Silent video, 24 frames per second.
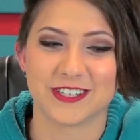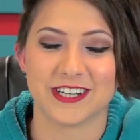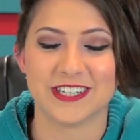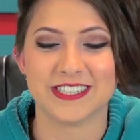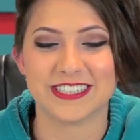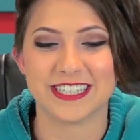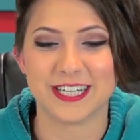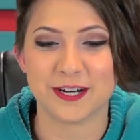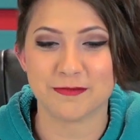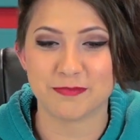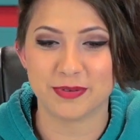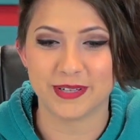So I
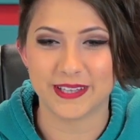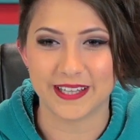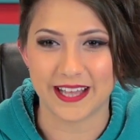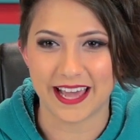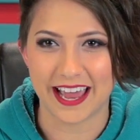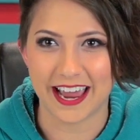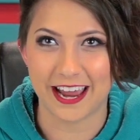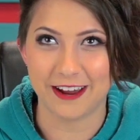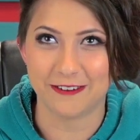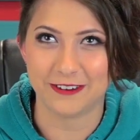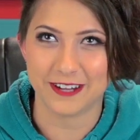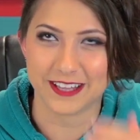was in a
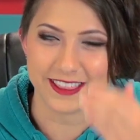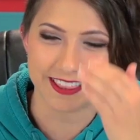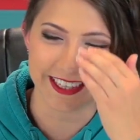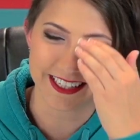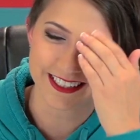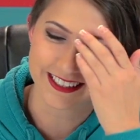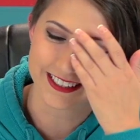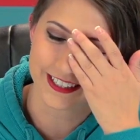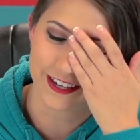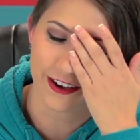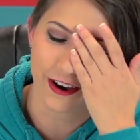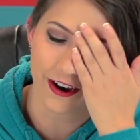play with
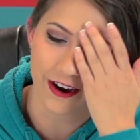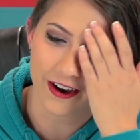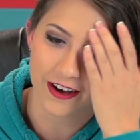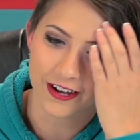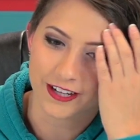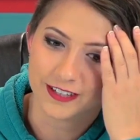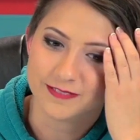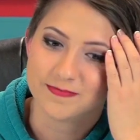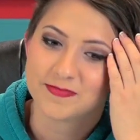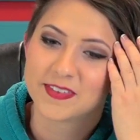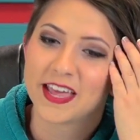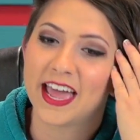this
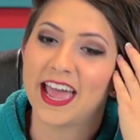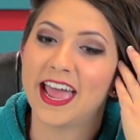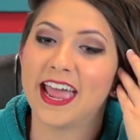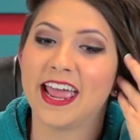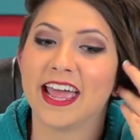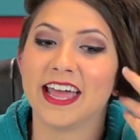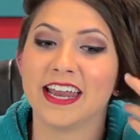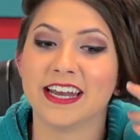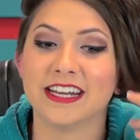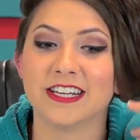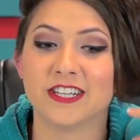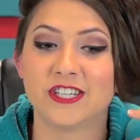girl
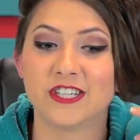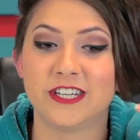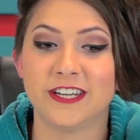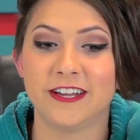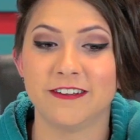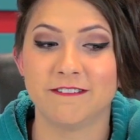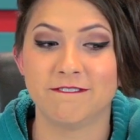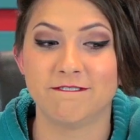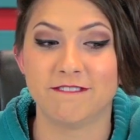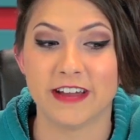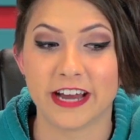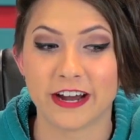and
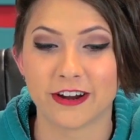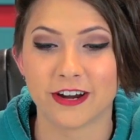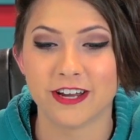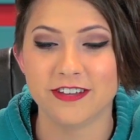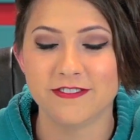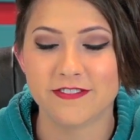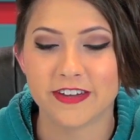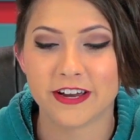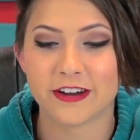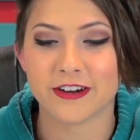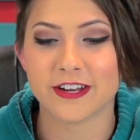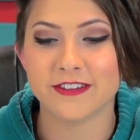she had
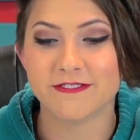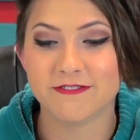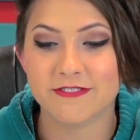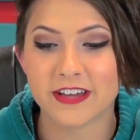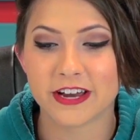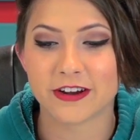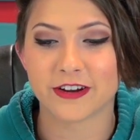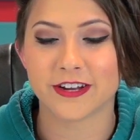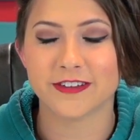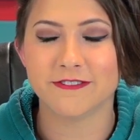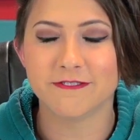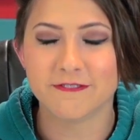very, very,
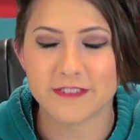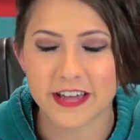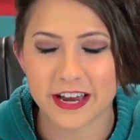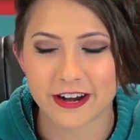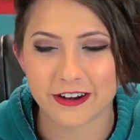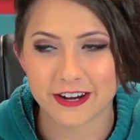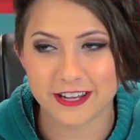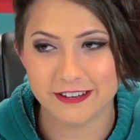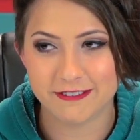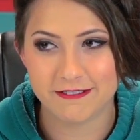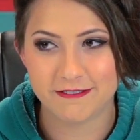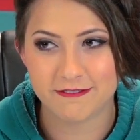very,
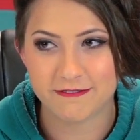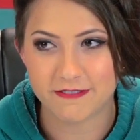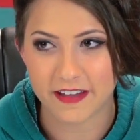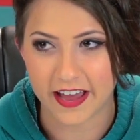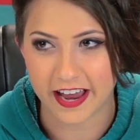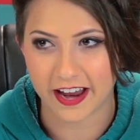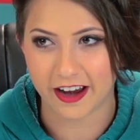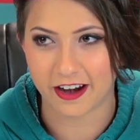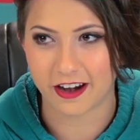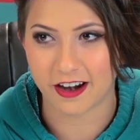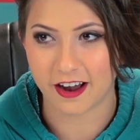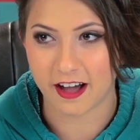very
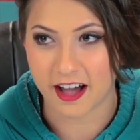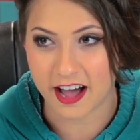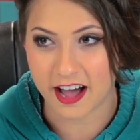fair